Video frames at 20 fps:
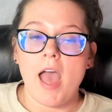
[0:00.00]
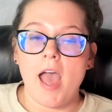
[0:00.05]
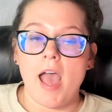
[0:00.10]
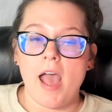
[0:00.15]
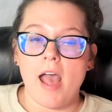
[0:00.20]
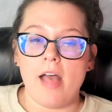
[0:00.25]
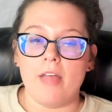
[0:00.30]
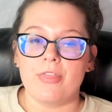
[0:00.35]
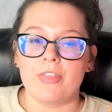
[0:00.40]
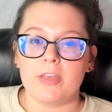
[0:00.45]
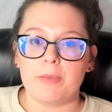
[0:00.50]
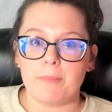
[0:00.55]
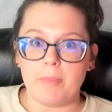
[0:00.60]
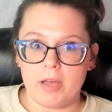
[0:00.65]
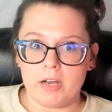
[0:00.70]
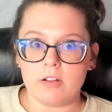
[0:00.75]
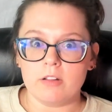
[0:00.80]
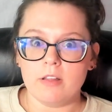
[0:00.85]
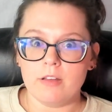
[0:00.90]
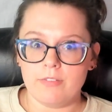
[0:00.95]
and the
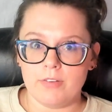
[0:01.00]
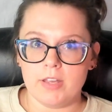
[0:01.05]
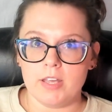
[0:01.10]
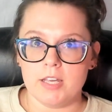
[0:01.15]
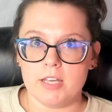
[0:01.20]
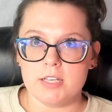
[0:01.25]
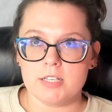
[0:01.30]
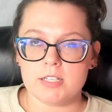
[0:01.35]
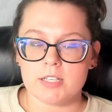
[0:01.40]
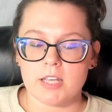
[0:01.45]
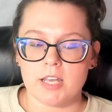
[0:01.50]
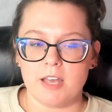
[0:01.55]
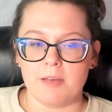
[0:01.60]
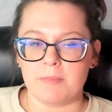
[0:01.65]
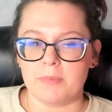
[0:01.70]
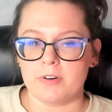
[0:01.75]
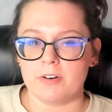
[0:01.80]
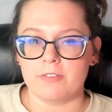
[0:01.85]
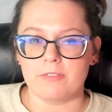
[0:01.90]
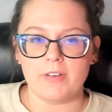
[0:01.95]
bundle of His can
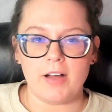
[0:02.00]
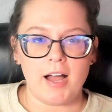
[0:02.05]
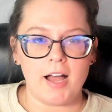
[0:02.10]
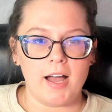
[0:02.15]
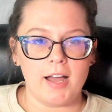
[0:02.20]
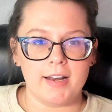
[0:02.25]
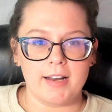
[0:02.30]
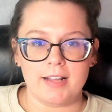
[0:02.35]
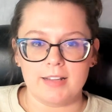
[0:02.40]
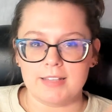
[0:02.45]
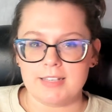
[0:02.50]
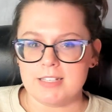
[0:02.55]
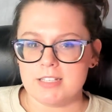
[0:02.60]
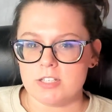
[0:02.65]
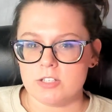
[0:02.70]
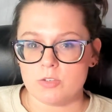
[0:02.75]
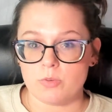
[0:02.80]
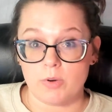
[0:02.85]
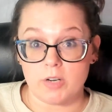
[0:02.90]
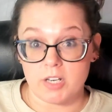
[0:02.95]
provide at
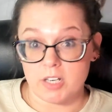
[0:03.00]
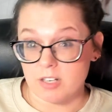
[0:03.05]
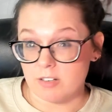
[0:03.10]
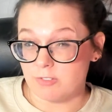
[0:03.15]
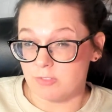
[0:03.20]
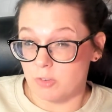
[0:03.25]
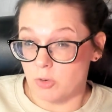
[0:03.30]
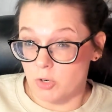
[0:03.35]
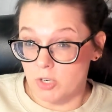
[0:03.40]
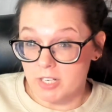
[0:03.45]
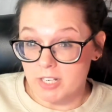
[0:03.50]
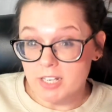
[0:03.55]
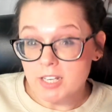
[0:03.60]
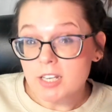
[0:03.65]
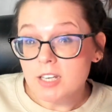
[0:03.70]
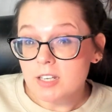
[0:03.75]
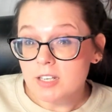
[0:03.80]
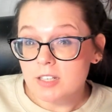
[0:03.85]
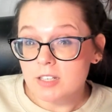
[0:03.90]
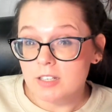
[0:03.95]
least 20 to
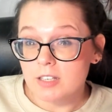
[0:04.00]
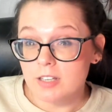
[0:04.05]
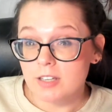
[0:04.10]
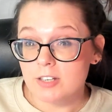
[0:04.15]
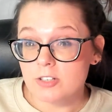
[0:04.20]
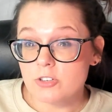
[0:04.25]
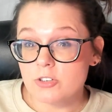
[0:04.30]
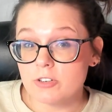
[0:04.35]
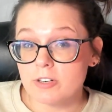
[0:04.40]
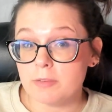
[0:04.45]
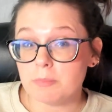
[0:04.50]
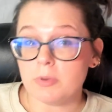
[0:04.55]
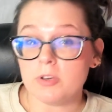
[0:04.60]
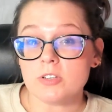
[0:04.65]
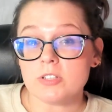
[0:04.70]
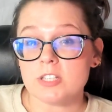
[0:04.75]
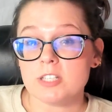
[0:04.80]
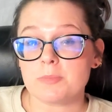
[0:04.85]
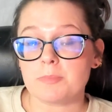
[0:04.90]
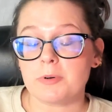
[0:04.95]
40 electrical
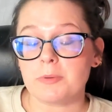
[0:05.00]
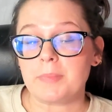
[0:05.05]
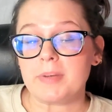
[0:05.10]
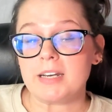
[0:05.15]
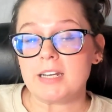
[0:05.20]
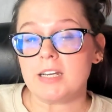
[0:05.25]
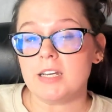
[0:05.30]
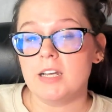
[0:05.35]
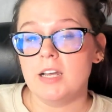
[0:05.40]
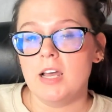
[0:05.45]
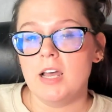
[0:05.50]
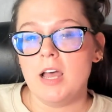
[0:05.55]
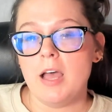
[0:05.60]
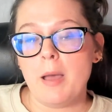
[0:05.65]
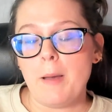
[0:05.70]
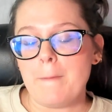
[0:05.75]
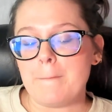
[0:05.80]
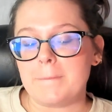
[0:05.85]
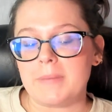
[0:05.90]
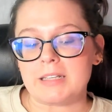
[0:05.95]
impulses per minute,
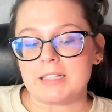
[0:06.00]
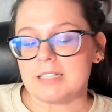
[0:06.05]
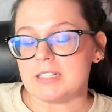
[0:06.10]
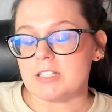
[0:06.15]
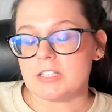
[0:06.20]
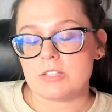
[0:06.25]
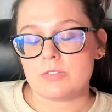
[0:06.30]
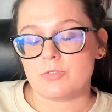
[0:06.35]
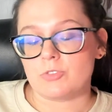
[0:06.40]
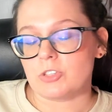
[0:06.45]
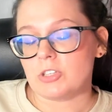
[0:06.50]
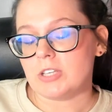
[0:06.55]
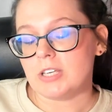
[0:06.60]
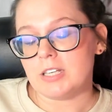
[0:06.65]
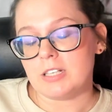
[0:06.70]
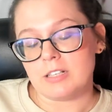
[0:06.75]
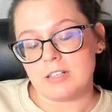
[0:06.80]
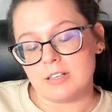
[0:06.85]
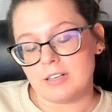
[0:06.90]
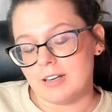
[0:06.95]
but that's really